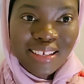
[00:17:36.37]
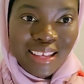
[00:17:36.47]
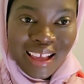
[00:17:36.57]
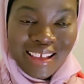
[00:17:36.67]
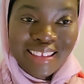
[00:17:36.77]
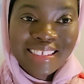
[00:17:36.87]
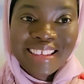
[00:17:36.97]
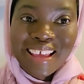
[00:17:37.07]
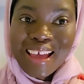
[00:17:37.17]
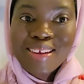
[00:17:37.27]
Yes,
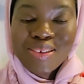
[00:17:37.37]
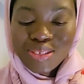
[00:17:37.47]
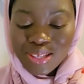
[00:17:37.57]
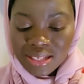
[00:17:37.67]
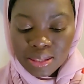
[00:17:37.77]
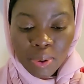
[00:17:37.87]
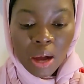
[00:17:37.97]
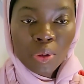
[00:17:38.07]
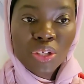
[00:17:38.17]
education is power.